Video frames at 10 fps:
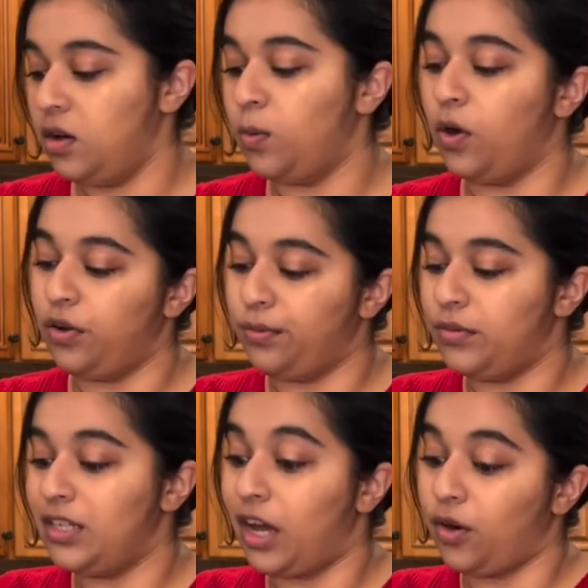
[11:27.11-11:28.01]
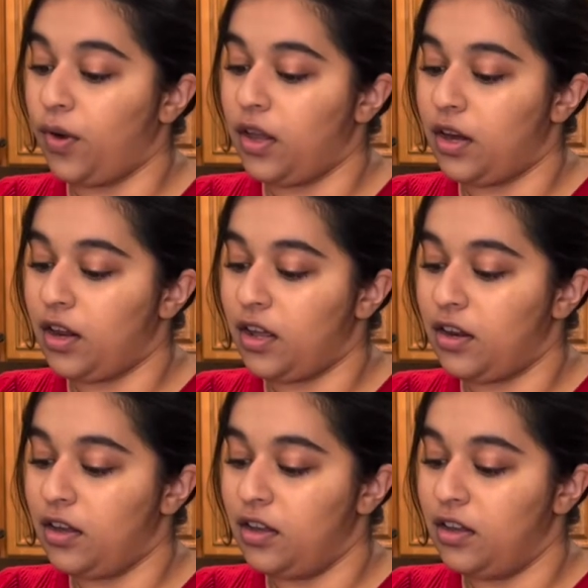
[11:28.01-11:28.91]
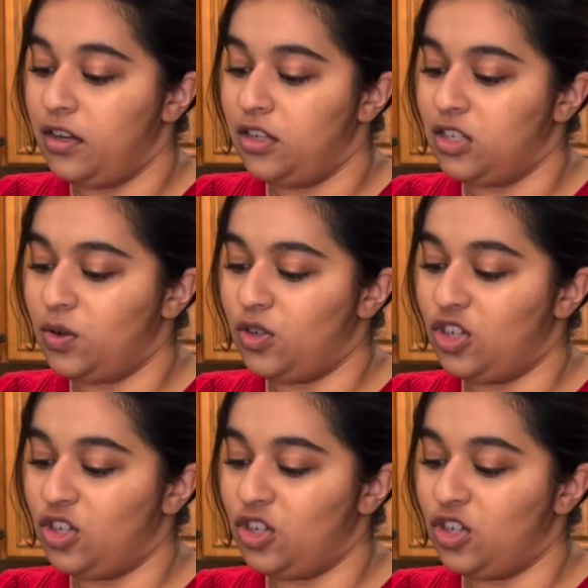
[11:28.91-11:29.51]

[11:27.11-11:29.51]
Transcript: Well, decorate it in. So it